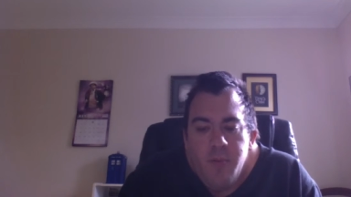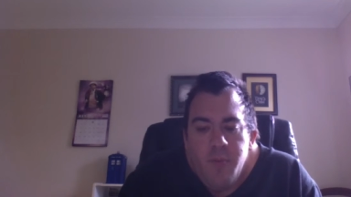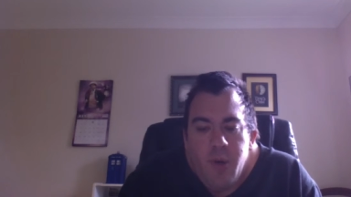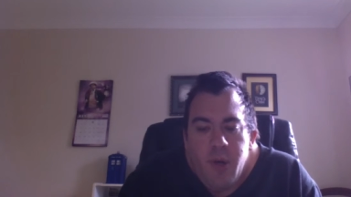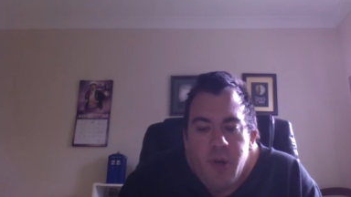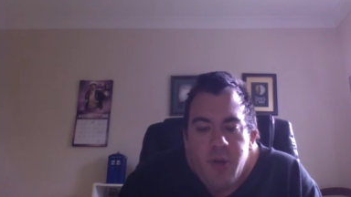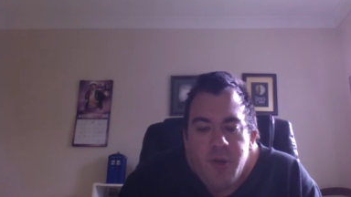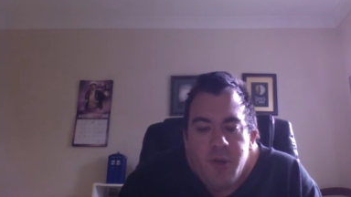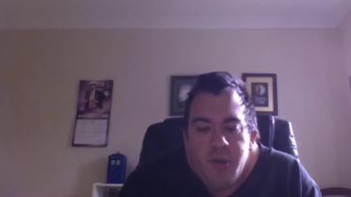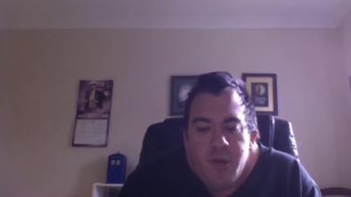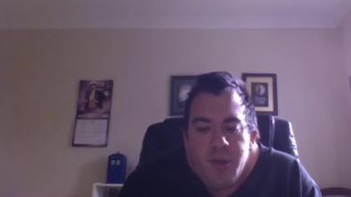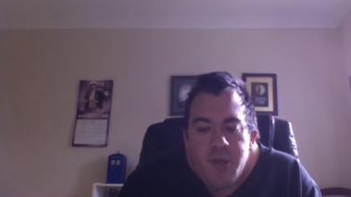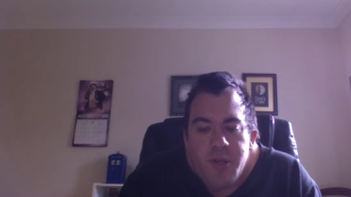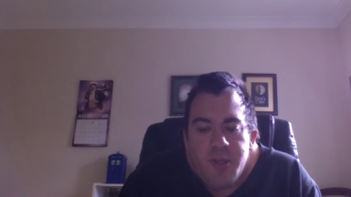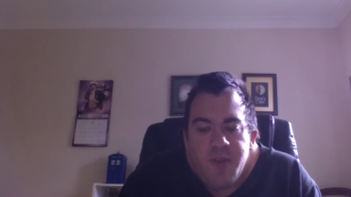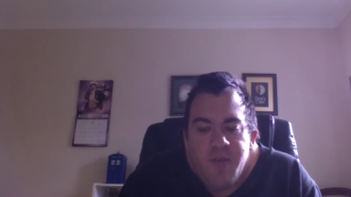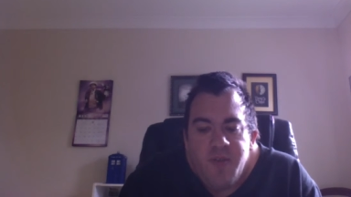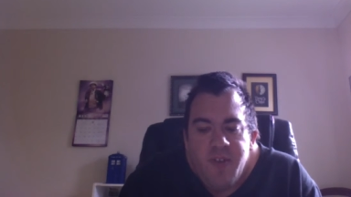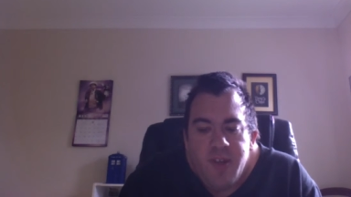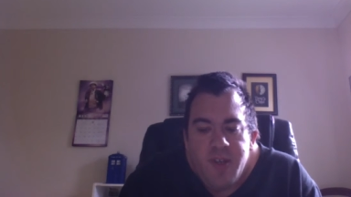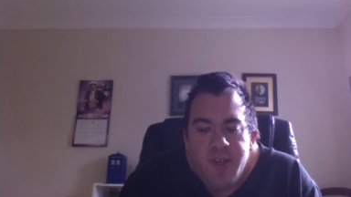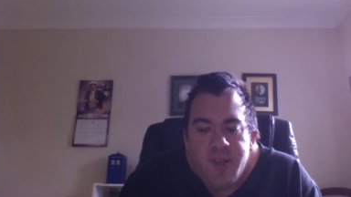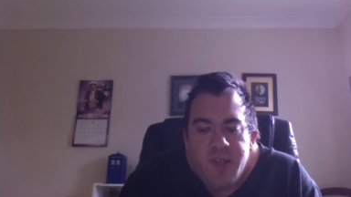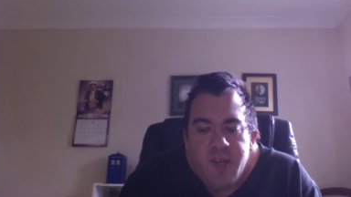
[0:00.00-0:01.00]
Both girls
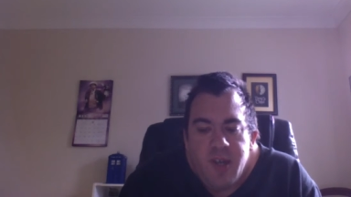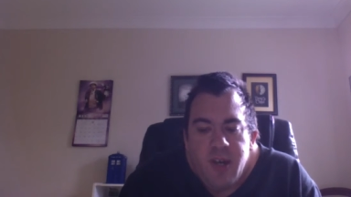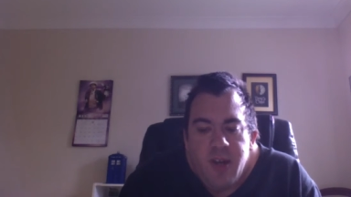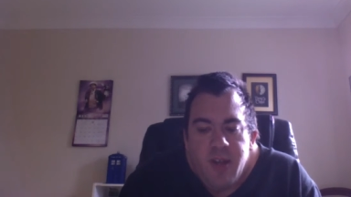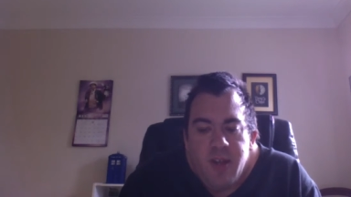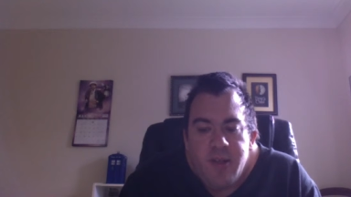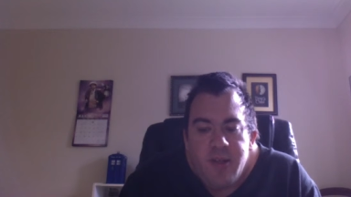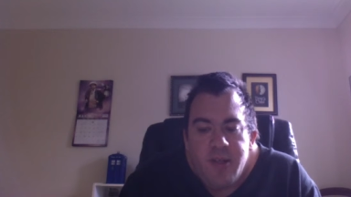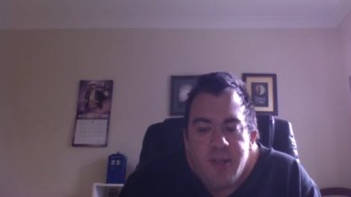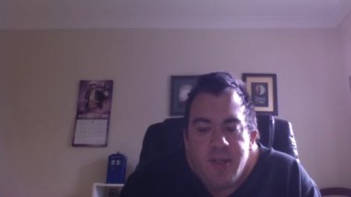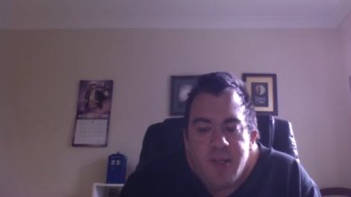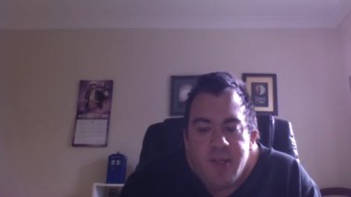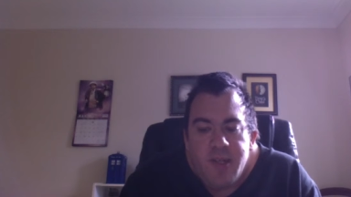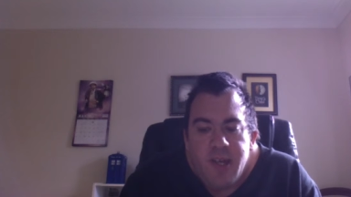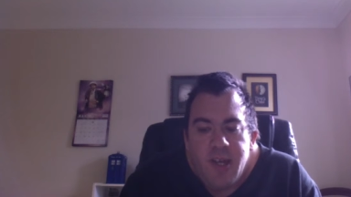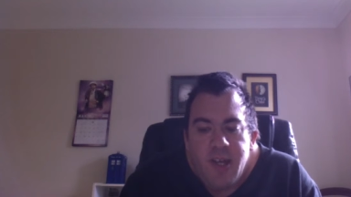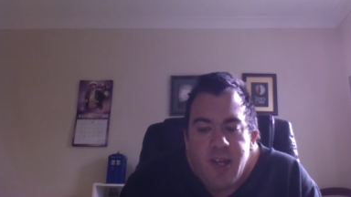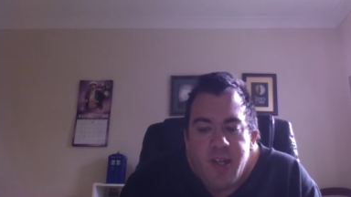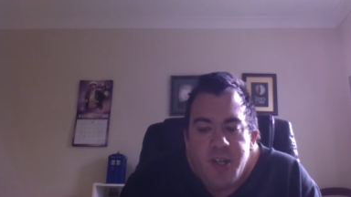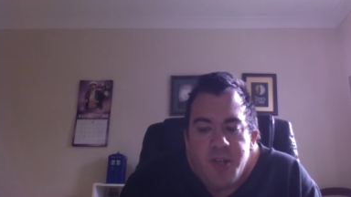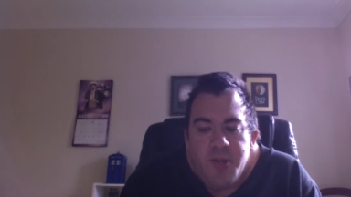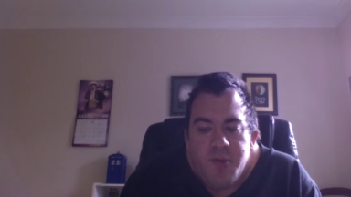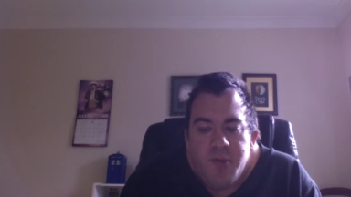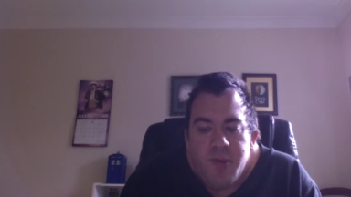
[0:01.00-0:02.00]
fell silent as
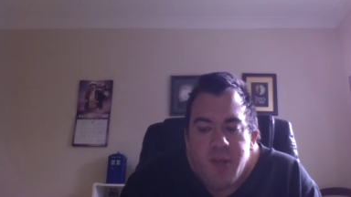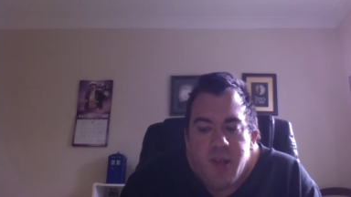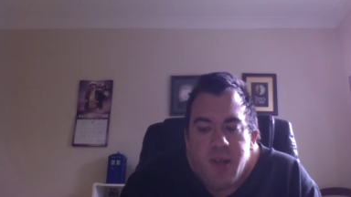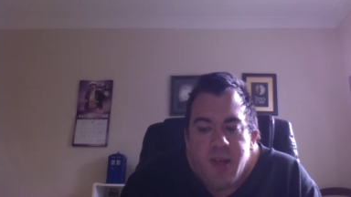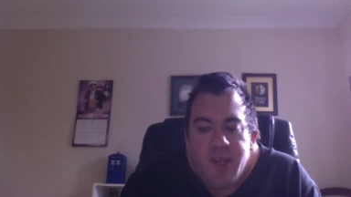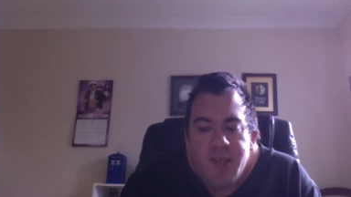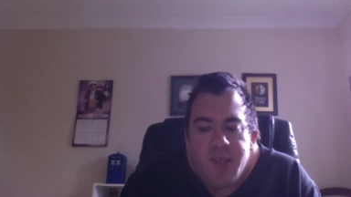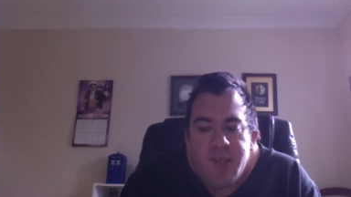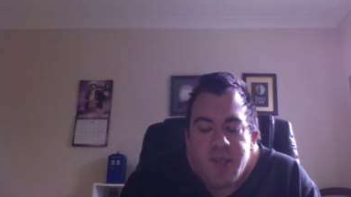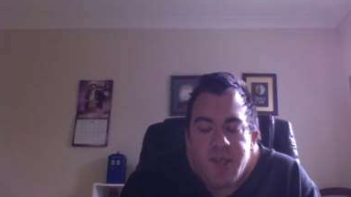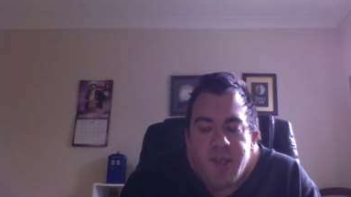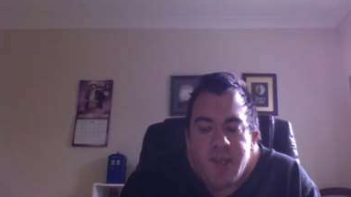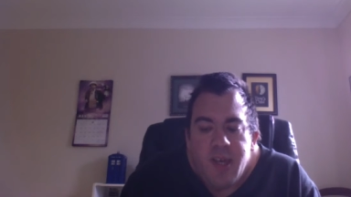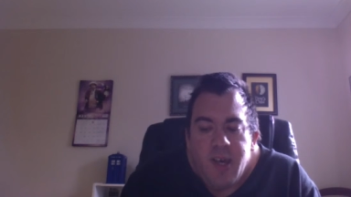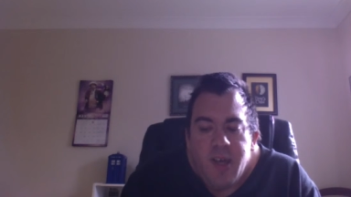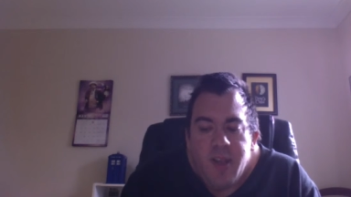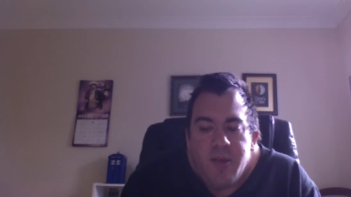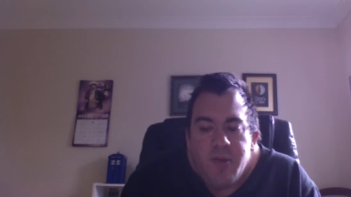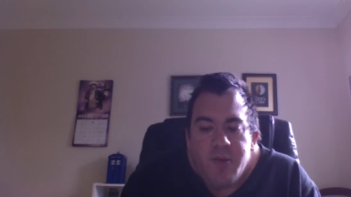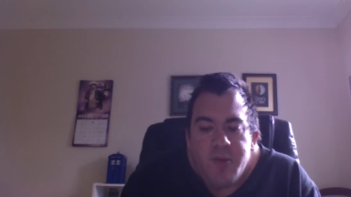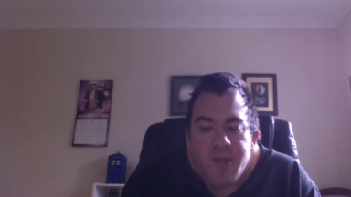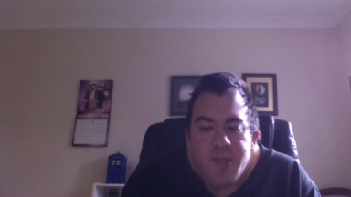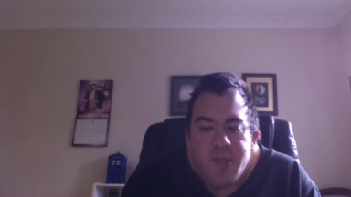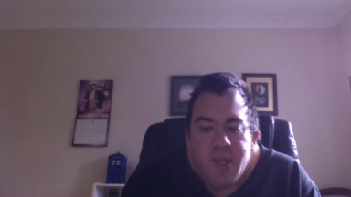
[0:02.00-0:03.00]
they each realized that the
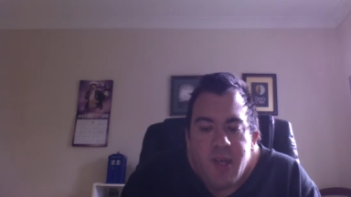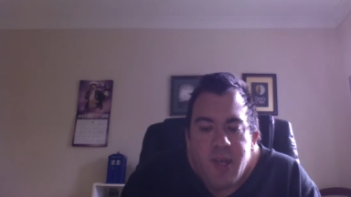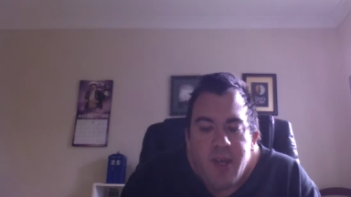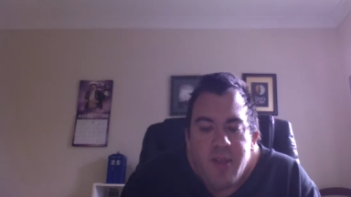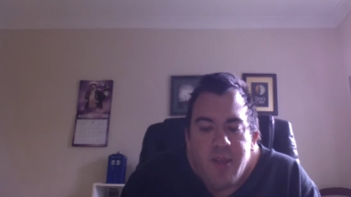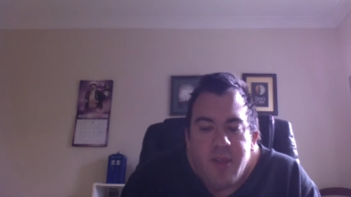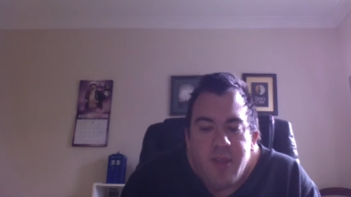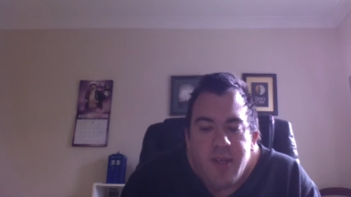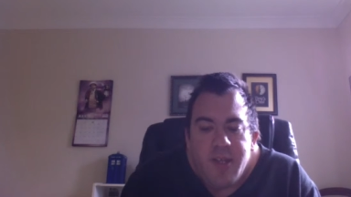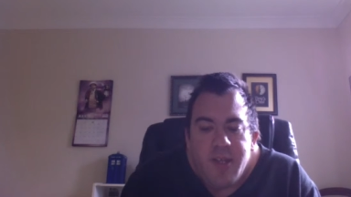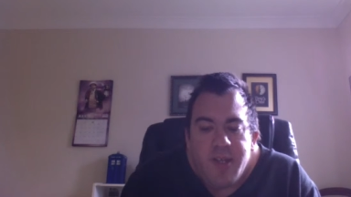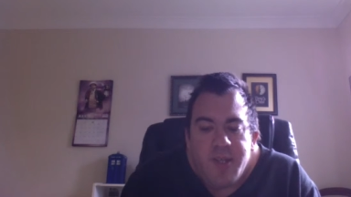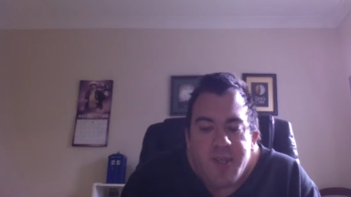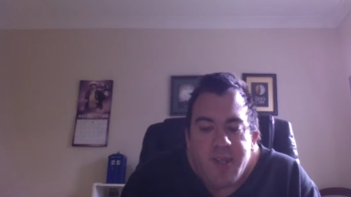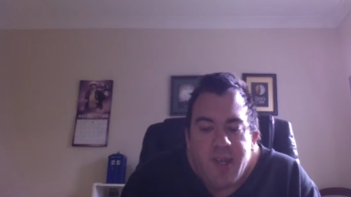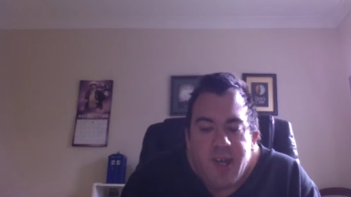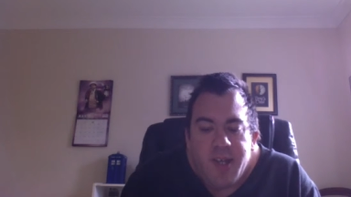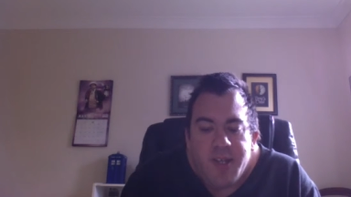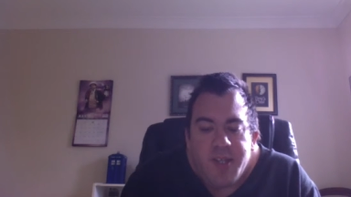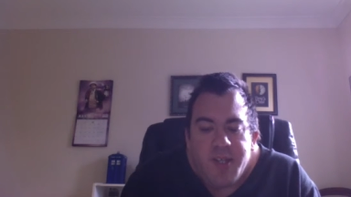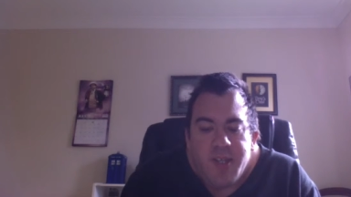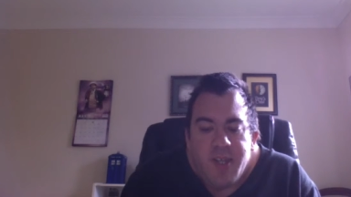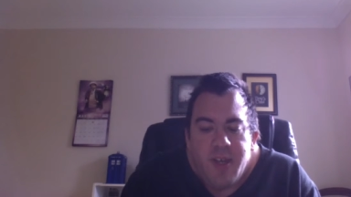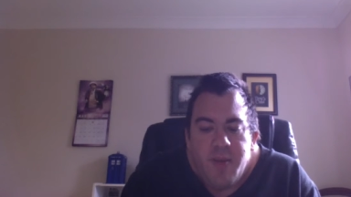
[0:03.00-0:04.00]
other was saying the
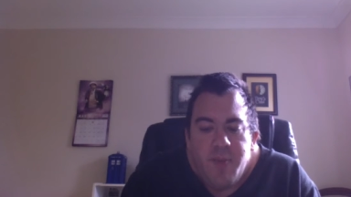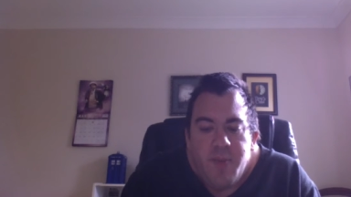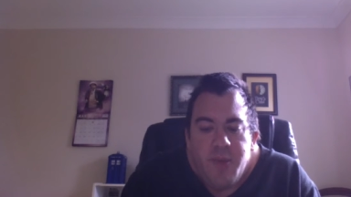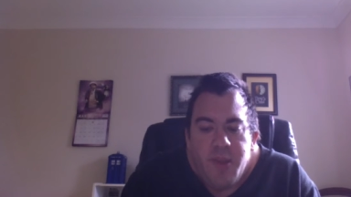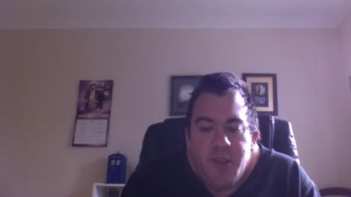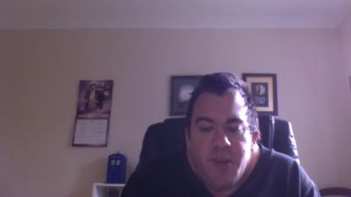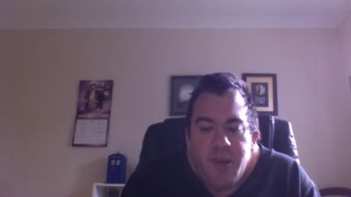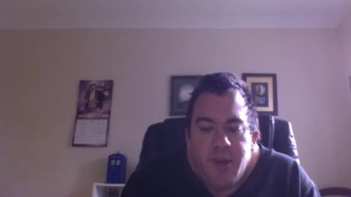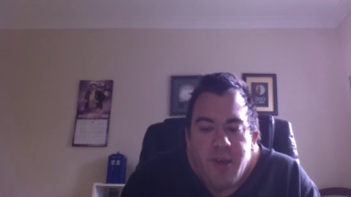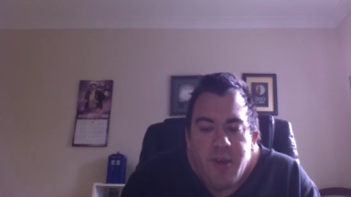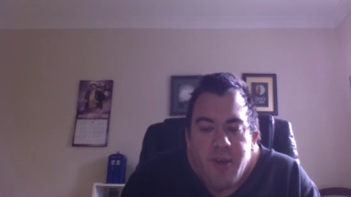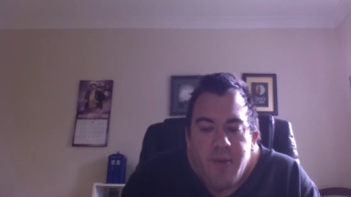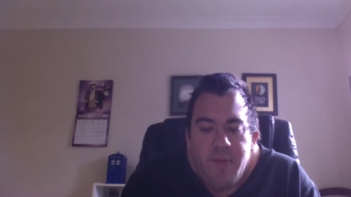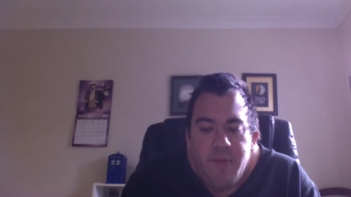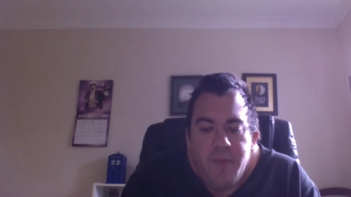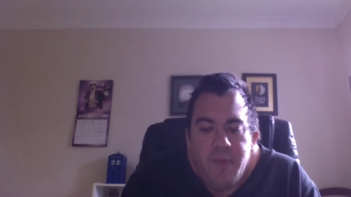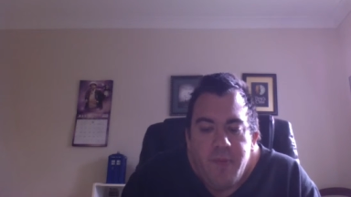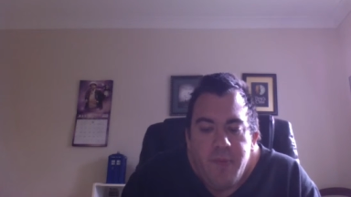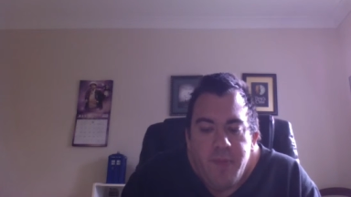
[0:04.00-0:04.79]
exact same thing.